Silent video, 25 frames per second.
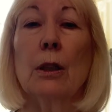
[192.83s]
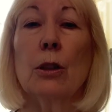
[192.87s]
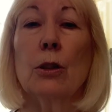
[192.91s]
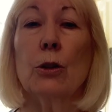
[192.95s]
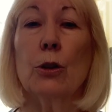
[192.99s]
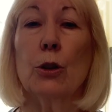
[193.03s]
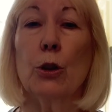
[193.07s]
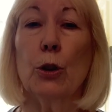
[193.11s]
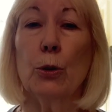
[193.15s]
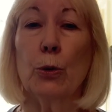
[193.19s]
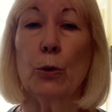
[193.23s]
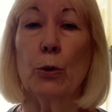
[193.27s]

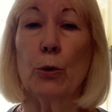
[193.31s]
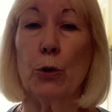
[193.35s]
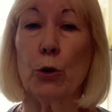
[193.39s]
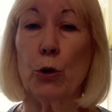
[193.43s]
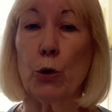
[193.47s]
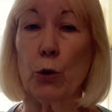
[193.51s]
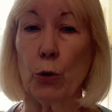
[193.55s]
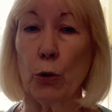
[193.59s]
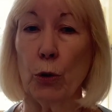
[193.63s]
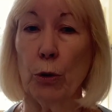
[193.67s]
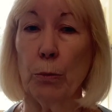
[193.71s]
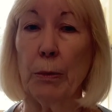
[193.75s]
to
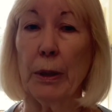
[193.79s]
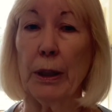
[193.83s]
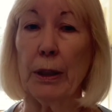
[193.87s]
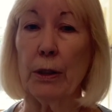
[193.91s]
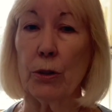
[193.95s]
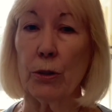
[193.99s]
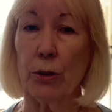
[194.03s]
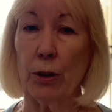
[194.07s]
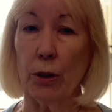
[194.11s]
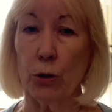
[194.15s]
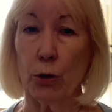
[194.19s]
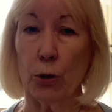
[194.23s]
store my
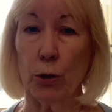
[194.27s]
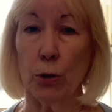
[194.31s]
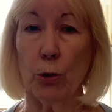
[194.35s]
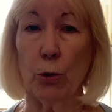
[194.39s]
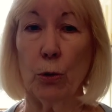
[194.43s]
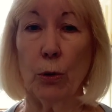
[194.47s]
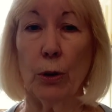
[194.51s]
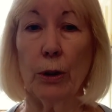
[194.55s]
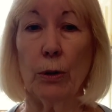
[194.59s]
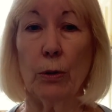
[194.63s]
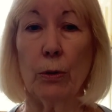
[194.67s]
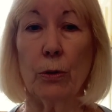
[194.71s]
essential
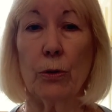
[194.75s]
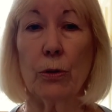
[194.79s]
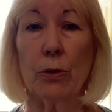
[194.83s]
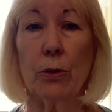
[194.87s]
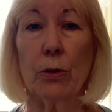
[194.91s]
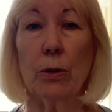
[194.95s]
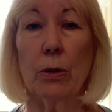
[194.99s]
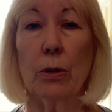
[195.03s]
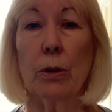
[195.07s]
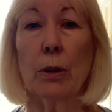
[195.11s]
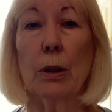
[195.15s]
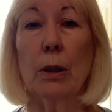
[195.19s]
oils
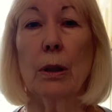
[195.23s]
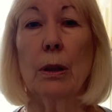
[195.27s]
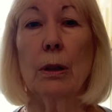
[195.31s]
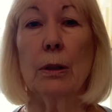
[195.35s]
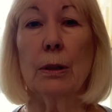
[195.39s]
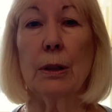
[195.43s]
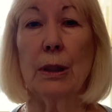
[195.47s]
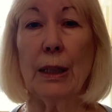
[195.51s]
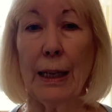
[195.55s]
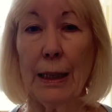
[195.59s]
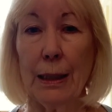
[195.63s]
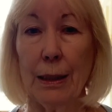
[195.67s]

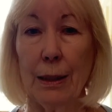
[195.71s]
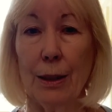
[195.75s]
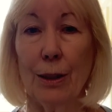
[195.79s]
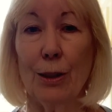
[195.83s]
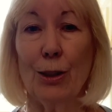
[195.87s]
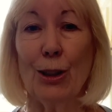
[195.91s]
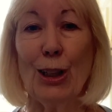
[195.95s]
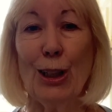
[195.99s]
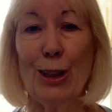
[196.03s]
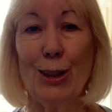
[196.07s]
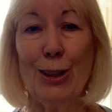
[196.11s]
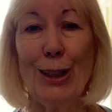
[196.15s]
day in
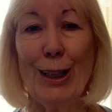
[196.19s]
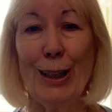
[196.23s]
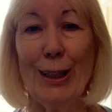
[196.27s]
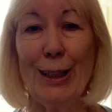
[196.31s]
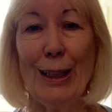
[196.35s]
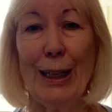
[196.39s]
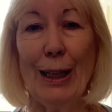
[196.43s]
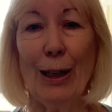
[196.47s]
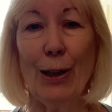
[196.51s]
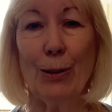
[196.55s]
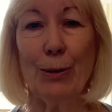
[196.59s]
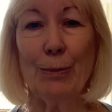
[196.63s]
and day
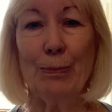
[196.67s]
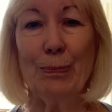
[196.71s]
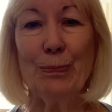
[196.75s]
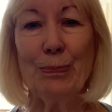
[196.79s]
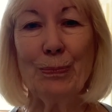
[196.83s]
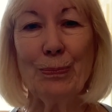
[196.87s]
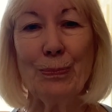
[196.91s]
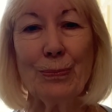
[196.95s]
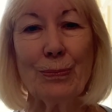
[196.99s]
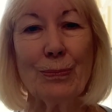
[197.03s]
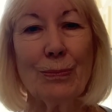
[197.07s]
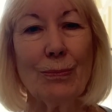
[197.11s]
out.
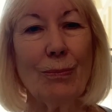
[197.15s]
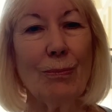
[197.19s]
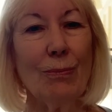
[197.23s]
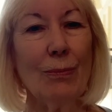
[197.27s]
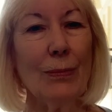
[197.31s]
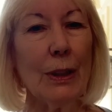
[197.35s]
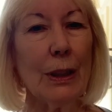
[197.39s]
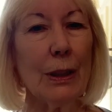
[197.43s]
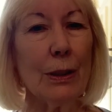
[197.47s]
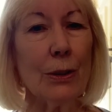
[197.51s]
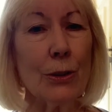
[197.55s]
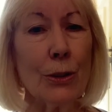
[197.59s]

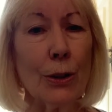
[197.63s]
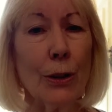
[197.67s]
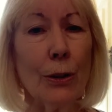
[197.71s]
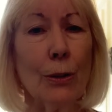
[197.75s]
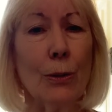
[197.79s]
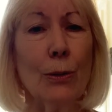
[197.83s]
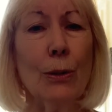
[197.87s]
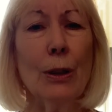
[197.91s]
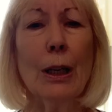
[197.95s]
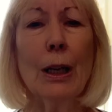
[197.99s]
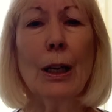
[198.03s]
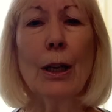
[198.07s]
So
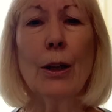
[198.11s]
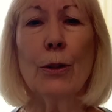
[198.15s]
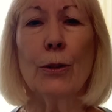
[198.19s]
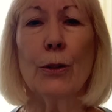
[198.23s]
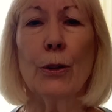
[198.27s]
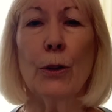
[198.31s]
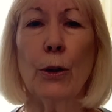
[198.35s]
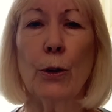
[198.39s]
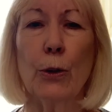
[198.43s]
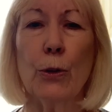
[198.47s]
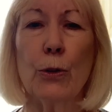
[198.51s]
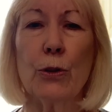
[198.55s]

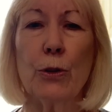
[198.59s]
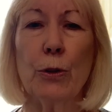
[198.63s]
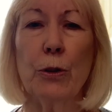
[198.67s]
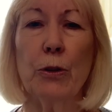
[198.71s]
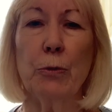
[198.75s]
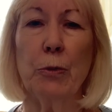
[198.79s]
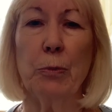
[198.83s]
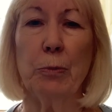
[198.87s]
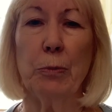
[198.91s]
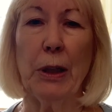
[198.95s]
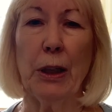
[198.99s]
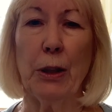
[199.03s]
those are
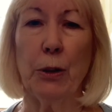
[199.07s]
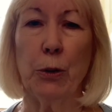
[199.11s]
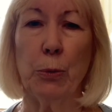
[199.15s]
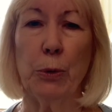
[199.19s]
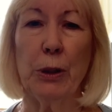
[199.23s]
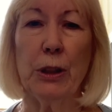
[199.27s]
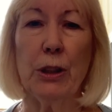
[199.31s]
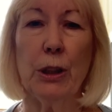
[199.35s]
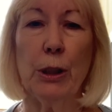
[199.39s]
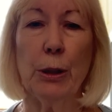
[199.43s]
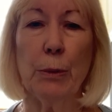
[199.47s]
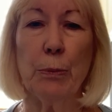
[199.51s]
my 3
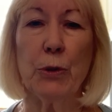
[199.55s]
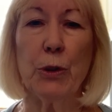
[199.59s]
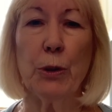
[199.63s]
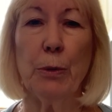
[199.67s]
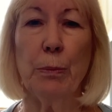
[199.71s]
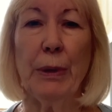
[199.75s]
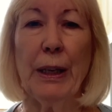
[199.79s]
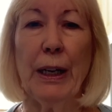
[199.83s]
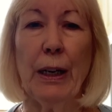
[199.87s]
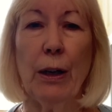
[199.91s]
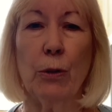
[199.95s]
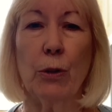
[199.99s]
tips
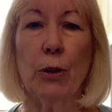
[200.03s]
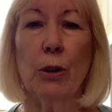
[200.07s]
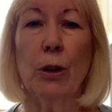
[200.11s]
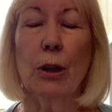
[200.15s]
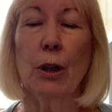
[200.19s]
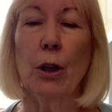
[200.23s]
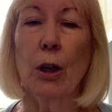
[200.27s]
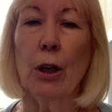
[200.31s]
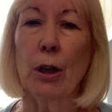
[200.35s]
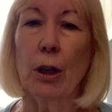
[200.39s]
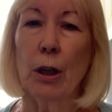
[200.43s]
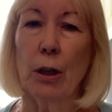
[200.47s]
about
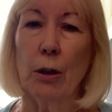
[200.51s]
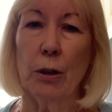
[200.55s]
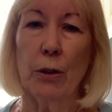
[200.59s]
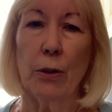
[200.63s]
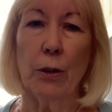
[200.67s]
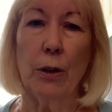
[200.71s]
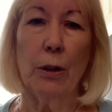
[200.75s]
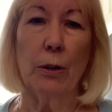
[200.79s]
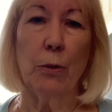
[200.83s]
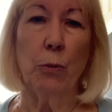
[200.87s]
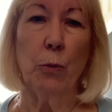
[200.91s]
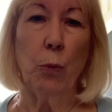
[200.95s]

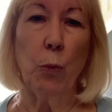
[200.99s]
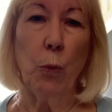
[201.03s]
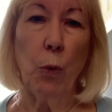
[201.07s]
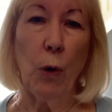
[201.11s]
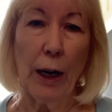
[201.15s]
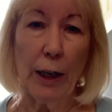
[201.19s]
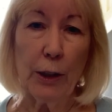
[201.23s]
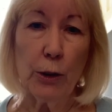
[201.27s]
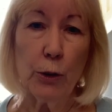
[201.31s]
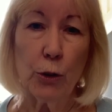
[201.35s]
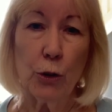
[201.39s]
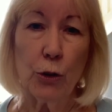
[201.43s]
why
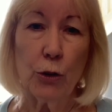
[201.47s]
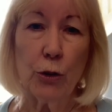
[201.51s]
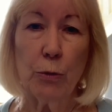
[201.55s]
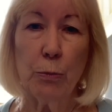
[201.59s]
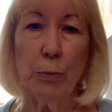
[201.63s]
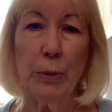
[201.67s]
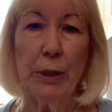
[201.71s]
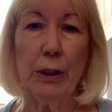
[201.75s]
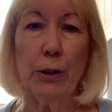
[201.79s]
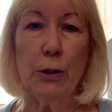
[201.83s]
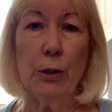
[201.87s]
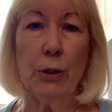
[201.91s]
you should
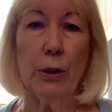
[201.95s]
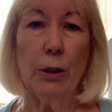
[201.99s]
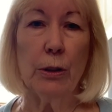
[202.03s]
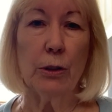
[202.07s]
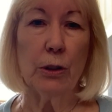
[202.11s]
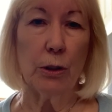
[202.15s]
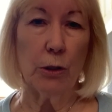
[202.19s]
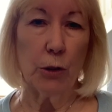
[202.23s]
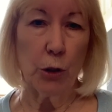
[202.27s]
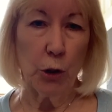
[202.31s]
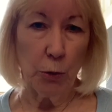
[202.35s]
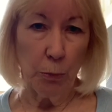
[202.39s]
be
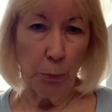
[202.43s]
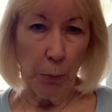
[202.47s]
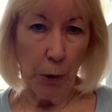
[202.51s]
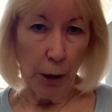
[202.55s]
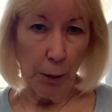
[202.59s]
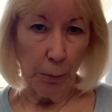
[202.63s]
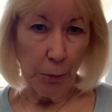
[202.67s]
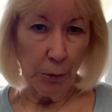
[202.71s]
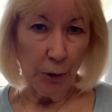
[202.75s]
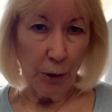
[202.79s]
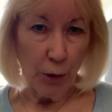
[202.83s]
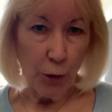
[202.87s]

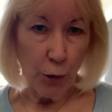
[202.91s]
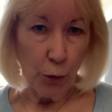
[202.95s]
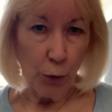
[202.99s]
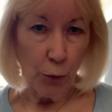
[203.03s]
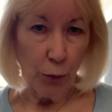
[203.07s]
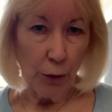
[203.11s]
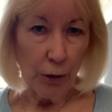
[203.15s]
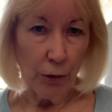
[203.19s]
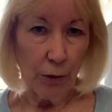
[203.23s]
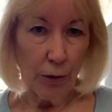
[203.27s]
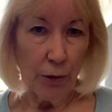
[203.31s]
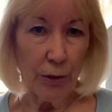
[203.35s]
properly storing
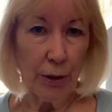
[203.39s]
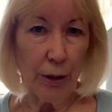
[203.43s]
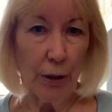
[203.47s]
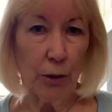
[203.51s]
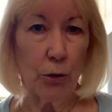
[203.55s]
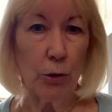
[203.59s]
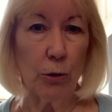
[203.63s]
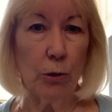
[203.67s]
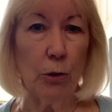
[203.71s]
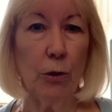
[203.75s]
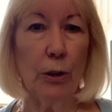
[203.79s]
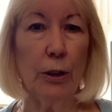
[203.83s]
your
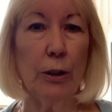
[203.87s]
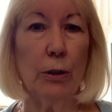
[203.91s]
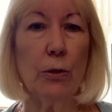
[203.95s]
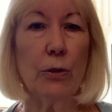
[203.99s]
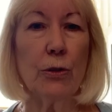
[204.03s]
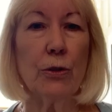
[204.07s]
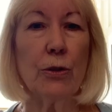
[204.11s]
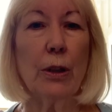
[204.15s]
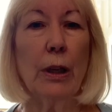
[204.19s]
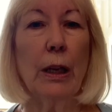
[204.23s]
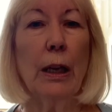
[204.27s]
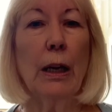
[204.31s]
essential
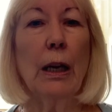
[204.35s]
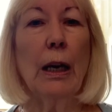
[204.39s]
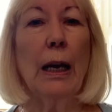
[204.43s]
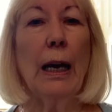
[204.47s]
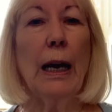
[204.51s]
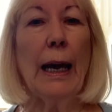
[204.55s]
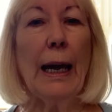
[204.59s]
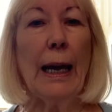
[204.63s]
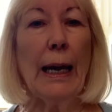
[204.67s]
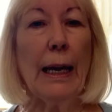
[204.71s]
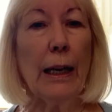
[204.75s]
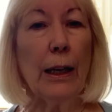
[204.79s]
oils,
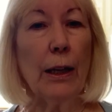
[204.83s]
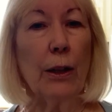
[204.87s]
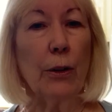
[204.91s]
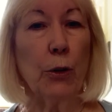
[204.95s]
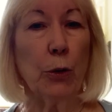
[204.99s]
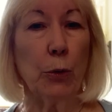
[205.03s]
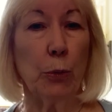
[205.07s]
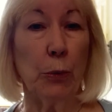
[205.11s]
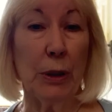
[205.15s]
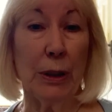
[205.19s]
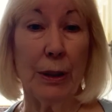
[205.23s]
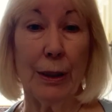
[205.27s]
and
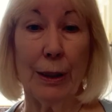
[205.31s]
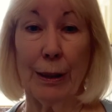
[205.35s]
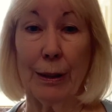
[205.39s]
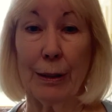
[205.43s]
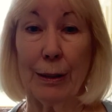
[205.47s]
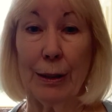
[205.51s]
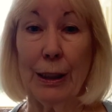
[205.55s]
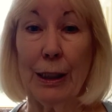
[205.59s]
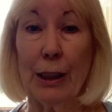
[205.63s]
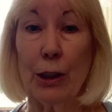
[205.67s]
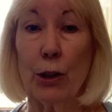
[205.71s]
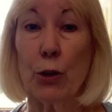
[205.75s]
3
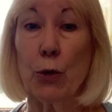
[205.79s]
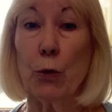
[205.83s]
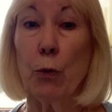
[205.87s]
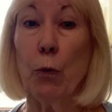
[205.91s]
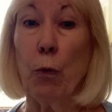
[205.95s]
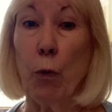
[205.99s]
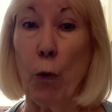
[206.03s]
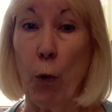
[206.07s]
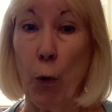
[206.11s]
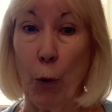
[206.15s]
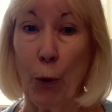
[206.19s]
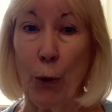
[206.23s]
techniques
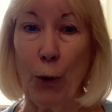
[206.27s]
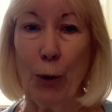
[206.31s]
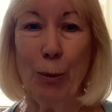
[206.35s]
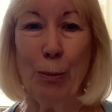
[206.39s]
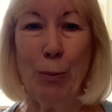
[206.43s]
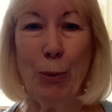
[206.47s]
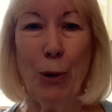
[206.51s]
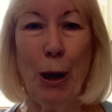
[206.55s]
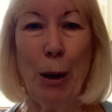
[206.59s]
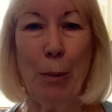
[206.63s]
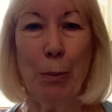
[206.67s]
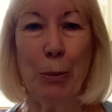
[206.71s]
for
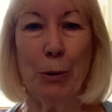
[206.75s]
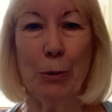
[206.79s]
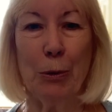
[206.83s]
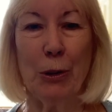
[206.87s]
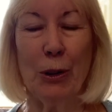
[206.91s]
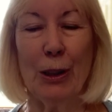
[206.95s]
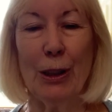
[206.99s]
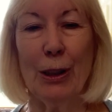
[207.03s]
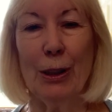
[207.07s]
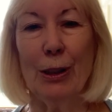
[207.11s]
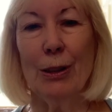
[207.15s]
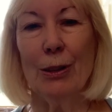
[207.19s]

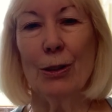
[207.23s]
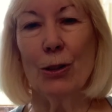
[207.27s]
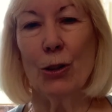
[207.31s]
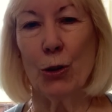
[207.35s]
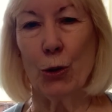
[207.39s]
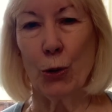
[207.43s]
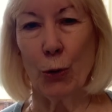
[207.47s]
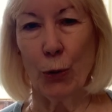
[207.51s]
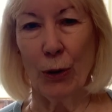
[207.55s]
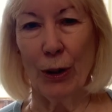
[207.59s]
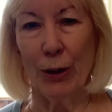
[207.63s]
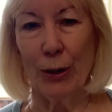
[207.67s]
properly
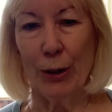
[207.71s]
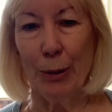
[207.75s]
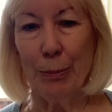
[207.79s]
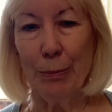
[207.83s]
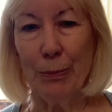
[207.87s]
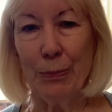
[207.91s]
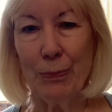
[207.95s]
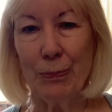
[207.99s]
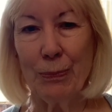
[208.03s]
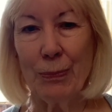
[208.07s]
storing them.